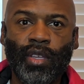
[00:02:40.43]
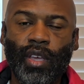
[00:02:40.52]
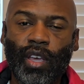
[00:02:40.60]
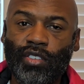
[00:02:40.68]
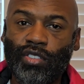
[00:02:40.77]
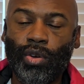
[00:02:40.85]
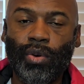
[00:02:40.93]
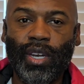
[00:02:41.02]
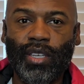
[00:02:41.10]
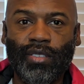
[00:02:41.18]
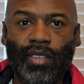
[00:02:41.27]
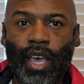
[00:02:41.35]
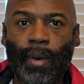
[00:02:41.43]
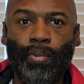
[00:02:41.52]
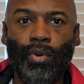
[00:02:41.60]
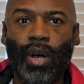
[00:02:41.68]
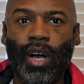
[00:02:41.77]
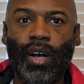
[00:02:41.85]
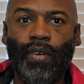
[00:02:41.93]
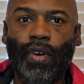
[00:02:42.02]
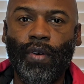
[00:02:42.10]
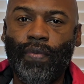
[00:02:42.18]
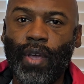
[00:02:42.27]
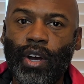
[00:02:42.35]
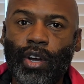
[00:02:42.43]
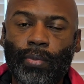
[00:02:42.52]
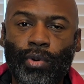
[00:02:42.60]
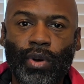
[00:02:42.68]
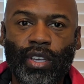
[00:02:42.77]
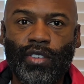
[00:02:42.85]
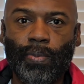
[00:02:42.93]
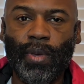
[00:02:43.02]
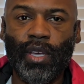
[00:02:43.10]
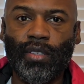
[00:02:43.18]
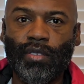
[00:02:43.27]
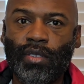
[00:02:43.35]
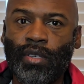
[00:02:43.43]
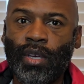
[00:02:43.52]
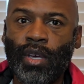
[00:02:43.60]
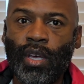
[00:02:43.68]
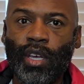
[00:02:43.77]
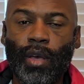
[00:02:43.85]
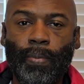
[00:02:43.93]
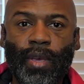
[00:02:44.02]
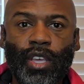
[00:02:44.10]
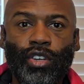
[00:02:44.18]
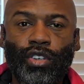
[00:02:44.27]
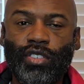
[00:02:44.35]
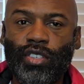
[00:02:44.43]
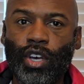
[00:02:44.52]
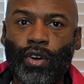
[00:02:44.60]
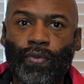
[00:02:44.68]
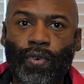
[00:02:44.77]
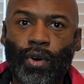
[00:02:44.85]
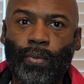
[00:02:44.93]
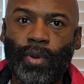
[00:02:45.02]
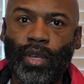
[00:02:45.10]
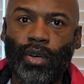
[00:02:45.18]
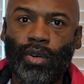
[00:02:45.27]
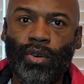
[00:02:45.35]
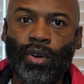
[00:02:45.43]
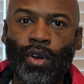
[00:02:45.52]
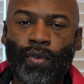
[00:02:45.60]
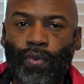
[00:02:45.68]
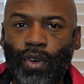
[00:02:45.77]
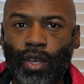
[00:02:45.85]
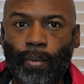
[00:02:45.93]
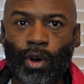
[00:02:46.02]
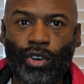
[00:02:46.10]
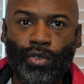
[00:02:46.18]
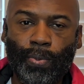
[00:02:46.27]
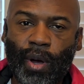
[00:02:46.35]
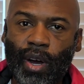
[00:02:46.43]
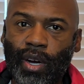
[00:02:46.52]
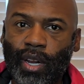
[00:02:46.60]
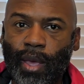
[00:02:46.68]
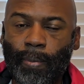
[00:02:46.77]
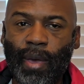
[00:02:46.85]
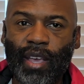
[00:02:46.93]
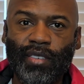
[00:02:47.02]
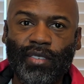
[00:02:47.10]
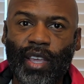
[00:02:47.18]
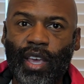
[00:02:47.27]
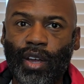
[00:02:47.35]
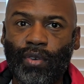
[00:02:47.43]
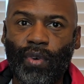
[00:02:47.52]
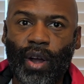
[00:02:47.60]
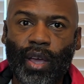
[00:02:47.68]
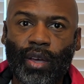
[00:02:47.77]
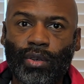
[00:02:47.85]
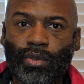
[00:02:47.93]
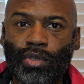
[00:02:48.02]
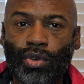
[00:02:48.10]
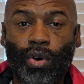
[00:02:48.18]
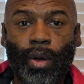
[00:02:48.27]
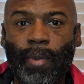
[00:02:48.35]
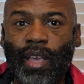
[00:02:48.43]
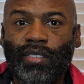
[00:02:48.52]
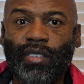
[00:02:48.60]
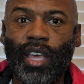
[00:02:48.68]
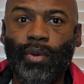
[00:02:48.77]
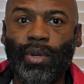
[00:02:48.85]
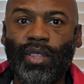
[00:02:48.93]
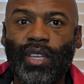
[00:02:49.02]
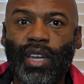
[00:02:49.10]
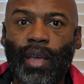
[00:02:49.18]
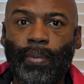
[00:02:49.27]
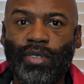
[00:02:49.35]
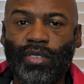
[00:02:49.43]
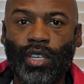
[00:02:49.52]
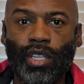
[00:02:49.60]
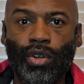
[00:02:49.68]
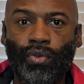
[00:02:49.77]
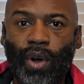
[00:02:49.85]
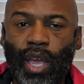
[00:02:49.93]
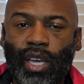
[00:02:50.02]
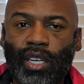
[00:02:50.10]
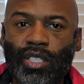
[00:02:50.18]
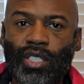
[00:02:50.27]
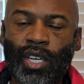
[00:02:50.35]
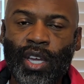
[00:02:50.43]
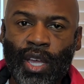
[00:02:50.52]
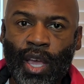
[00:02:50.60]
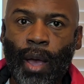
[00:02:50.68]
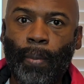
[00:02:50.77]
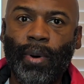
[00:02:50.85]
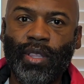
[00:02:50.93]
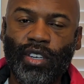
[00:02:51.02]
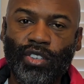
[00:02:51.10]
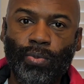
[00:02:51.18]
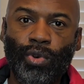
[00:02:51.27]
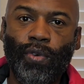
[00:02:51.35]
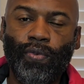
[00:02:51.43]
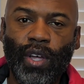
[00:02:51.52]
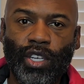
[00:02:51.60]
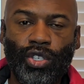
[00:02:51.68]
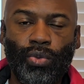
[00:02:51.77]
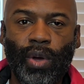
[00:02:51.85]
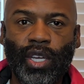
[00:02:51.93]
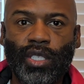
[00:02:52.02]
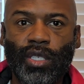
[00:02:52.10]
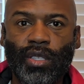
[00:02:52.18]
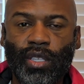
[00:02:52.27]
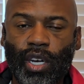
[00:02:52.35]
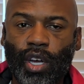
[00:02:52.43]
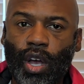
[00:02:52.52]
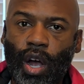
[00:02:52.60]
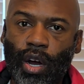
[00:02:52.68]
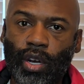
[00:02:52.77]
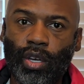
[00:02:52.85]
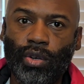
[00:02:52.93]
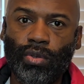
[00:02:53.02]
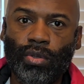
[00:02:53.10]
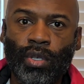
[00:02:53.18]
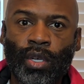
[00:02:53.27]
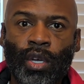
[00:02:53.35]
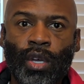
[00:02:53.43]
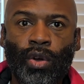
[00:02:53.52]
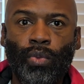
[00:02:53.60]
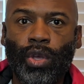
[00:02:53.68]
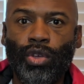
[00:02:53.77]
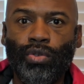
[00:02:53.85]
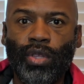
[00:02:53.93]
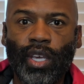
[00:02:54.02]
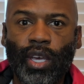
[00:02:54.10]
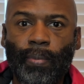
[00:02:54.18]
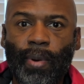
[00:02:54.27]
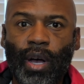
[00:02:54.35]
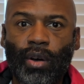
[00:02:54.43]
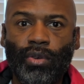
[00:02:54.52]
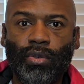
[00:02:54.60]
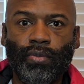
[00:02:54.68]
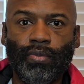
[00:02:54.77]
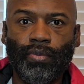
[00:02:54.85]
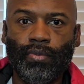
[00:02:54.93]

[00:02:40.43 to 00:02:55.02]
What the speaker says: And so an example of a variable expense could be your cell phone bill. For the most part, it may stay around or it may stay within a particular range, but there's more fluctuation than a car note. When you think about